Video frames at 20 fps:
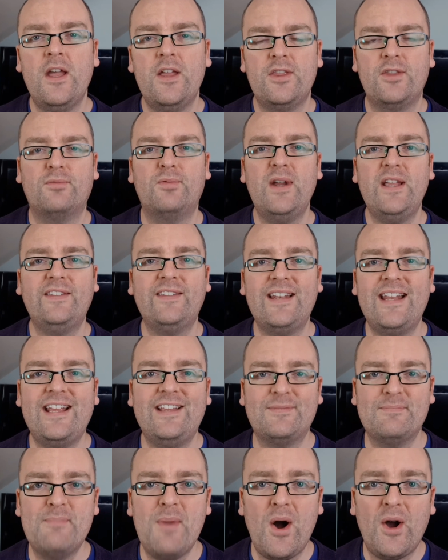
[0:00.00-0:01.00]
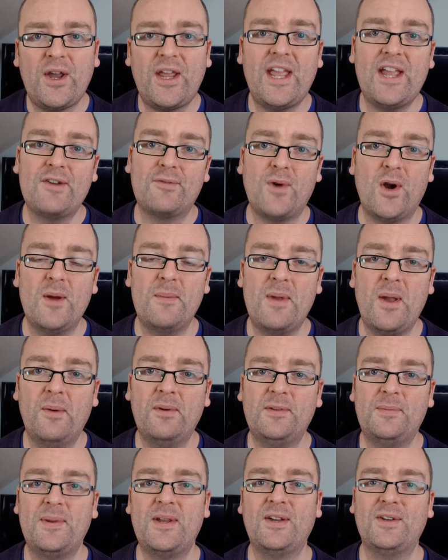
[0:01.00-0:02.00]
The reason he's mocking Romeo
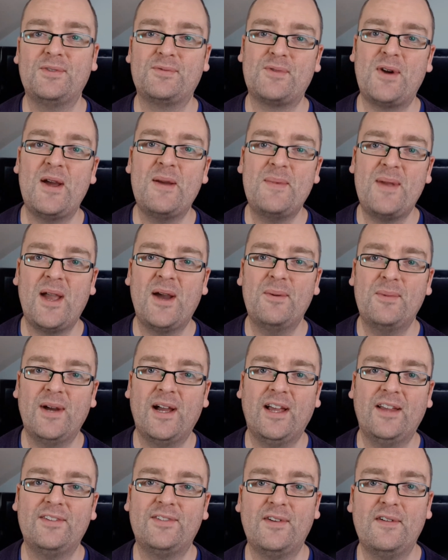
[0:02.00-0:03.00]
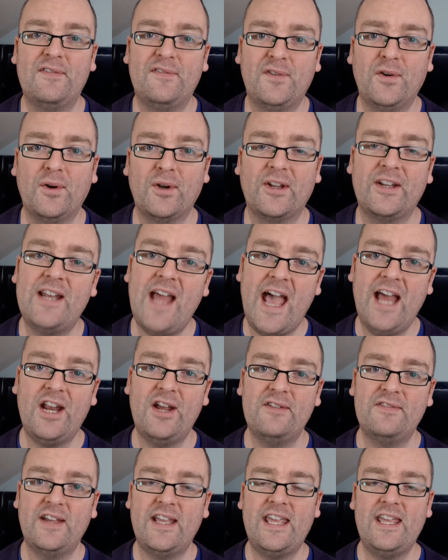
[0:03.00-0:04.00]
is because Romeo has fallen head
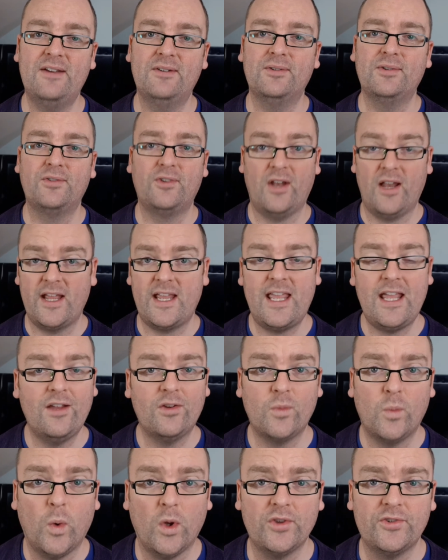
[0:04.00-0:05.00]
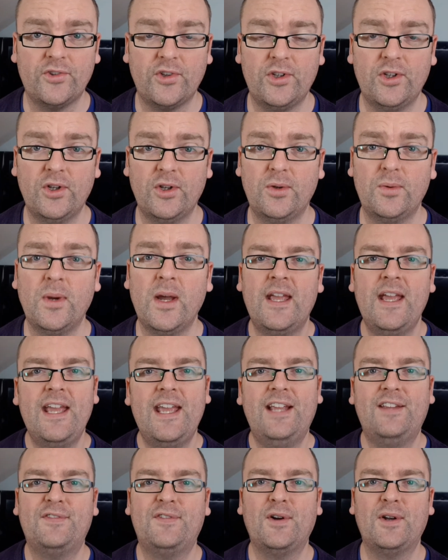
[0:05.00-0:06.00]
over heels like he is wont to do.
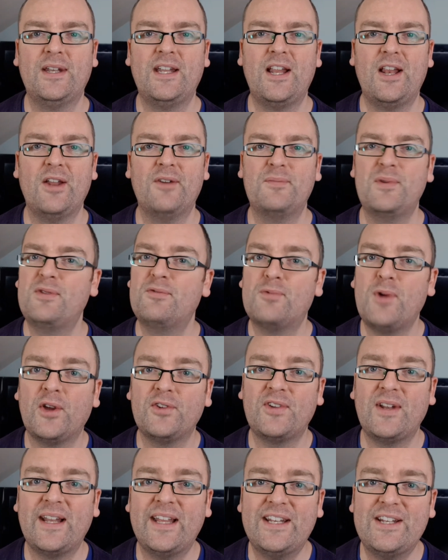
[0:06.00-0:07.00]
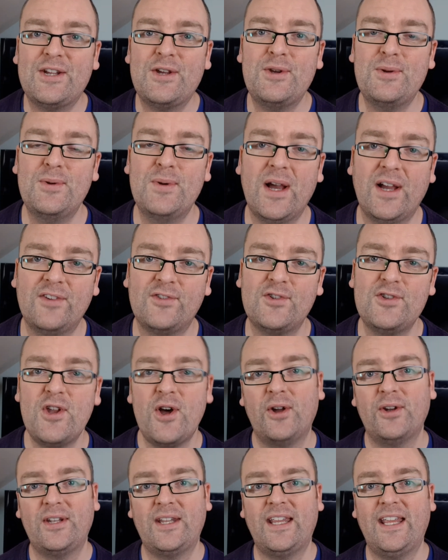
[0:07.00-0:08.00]
He's fallen in love with Rosalind, who has
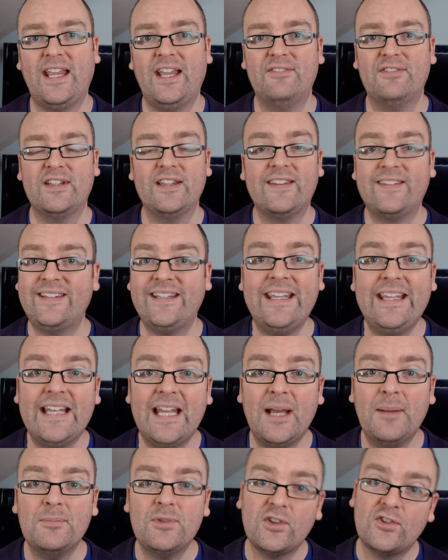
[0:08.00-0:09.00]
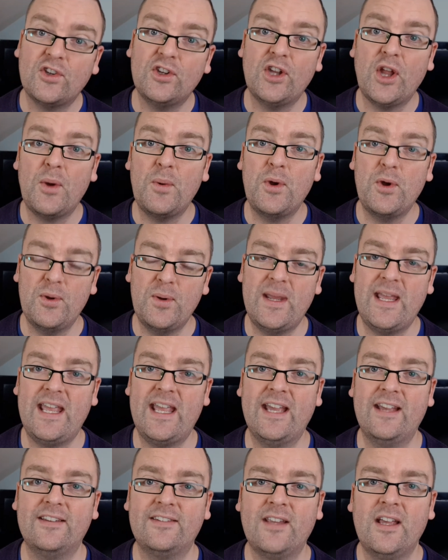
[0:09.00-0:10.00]
not even seen him, doesn't know who
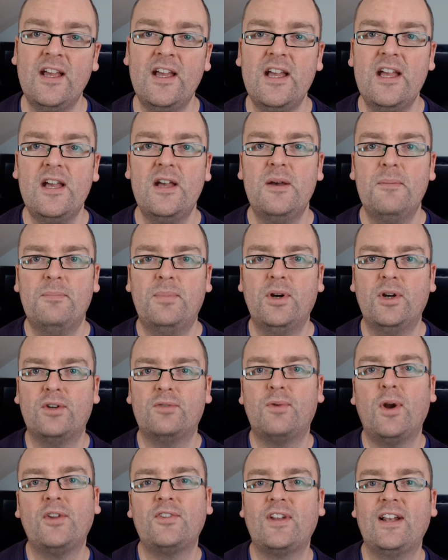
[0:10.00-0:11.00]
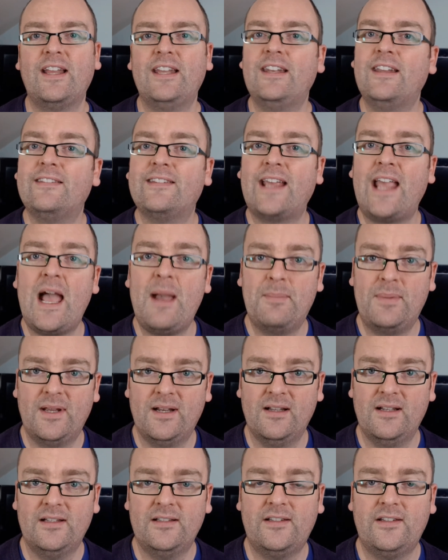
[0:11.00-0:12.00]
he is. But Rosalind is a
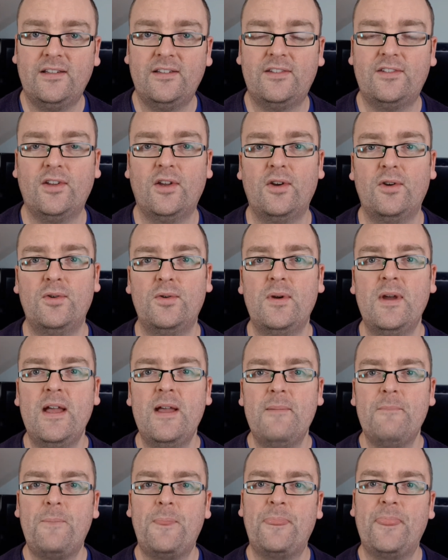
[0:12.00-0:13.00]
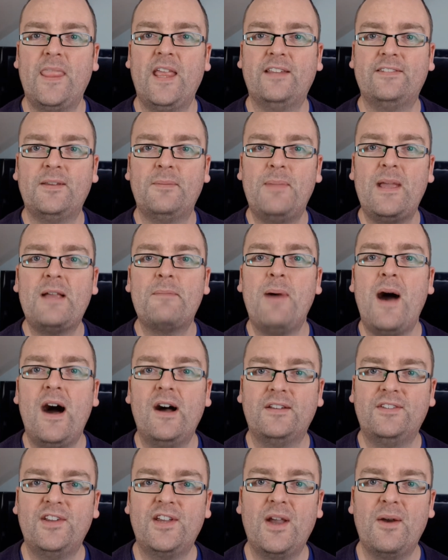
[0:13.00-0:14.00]
Capulet, so there's a big
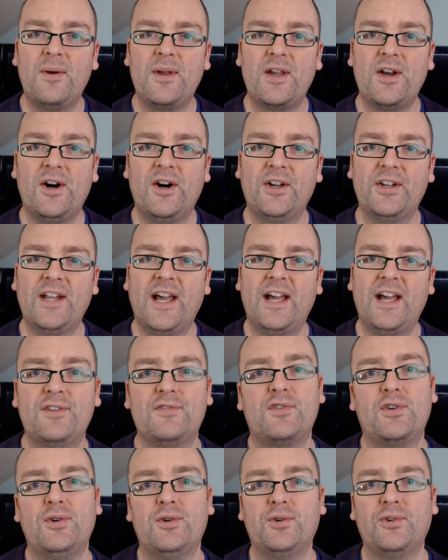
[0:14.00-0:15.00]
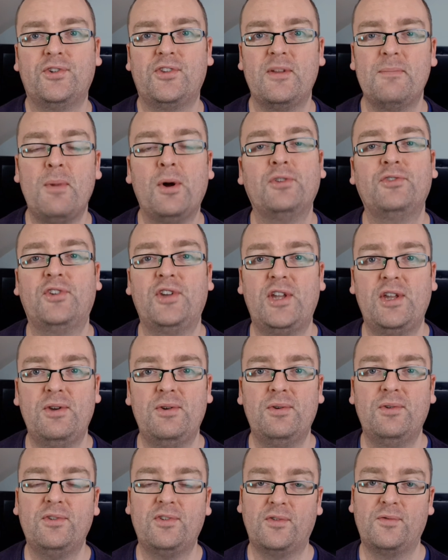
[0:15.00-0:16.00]
party going on, of course the
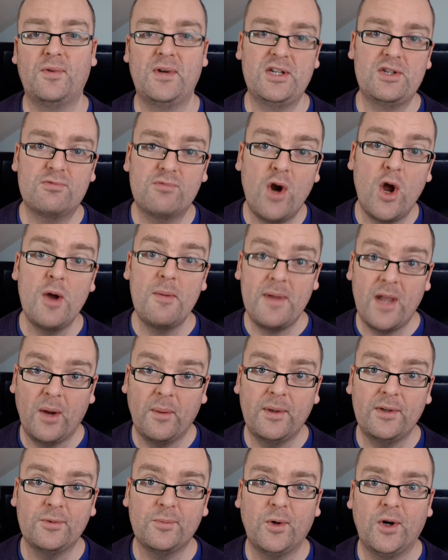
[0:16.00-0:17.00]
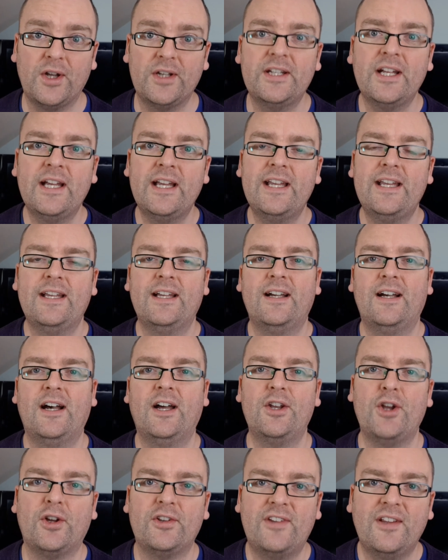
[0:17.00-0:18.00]
Montagues, of which Romeo is one,
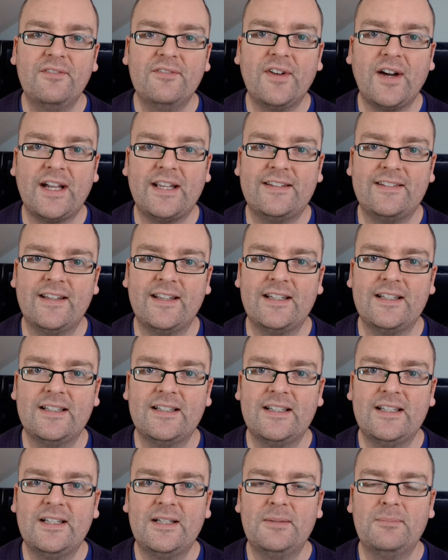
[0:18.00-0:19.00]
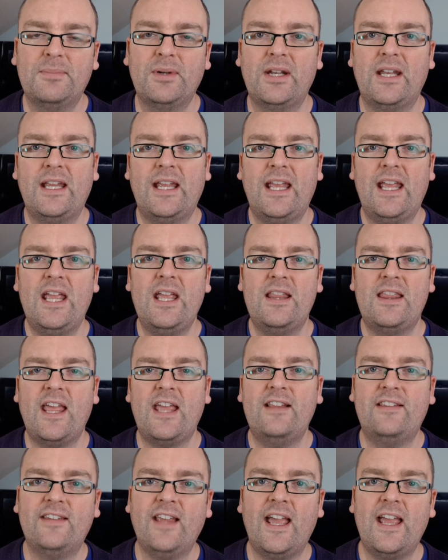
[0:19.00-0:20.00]
are not invited. But
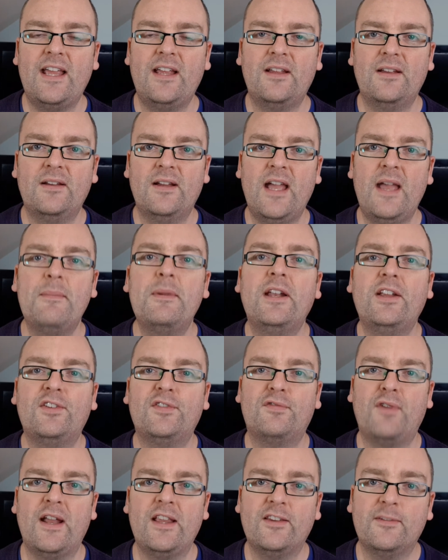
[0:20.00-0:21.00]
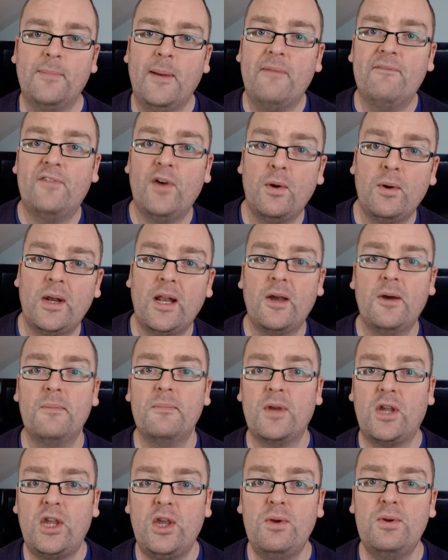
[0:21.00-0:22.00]
they say, him and his friends Benvolio and
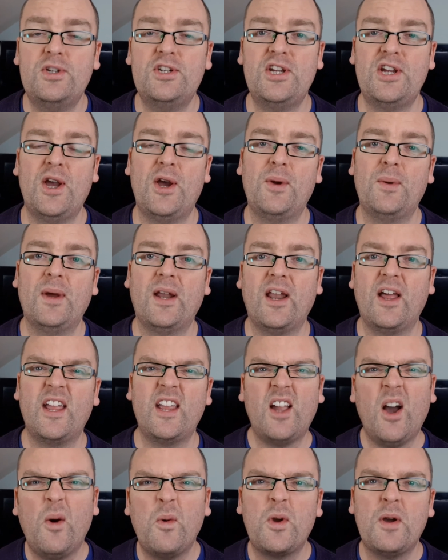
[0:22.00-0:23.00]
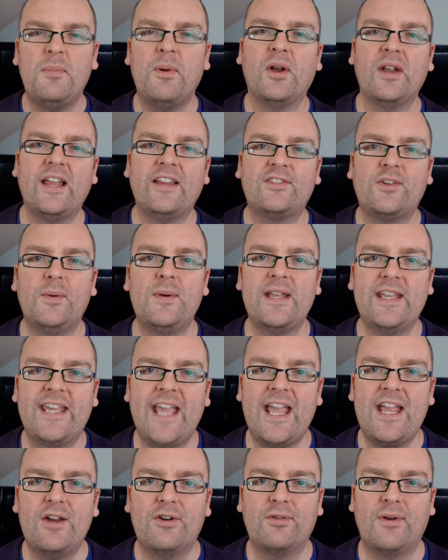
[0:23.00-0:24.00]
Mercutio are like, oh come on, let's go and
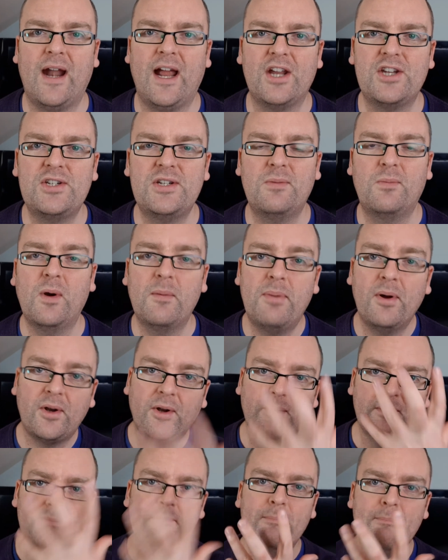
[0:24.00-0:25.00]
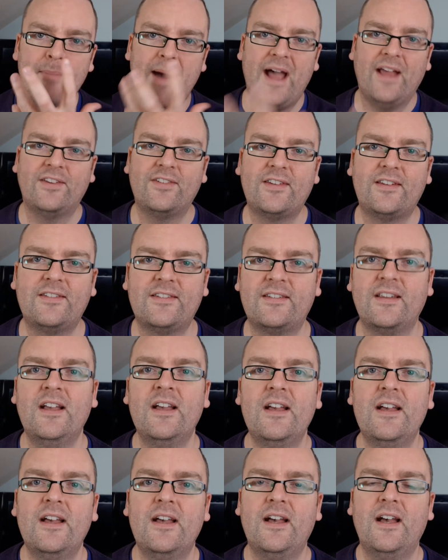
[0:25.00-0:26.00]
gate crash. We'll put on masks
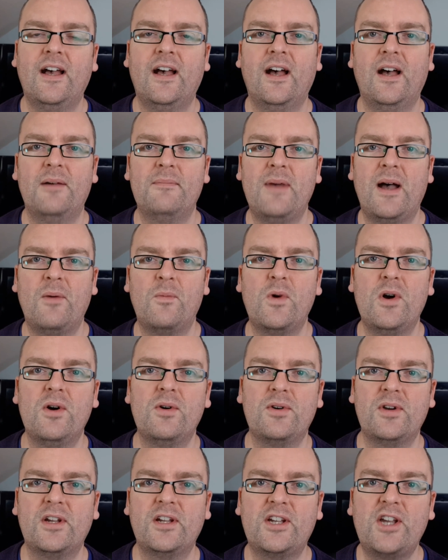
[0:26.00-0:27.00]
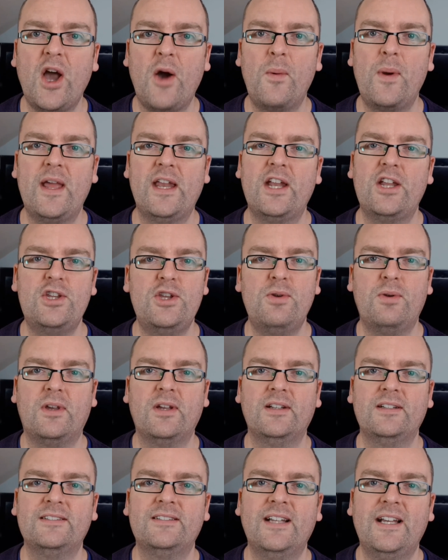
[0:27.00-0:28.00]
and we'll go in and you
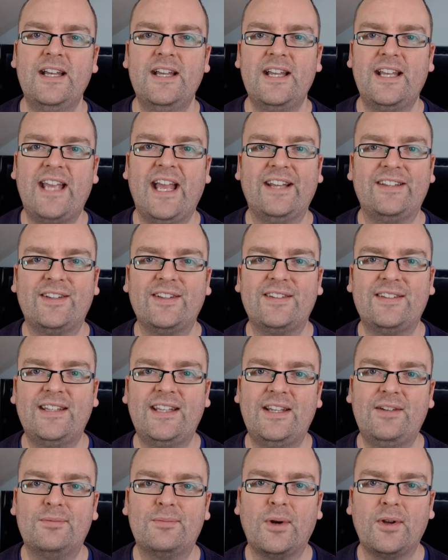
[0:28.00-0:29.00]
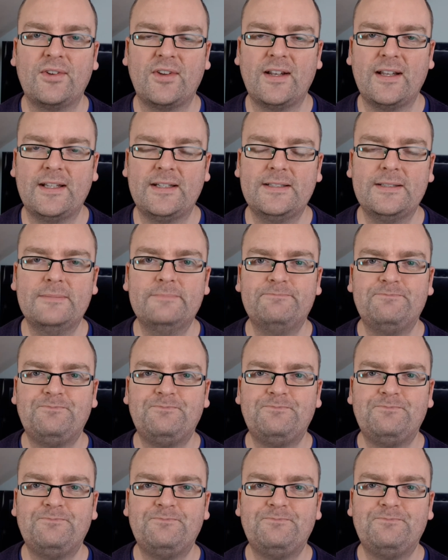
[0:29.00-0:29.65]
can get to see Rosalind.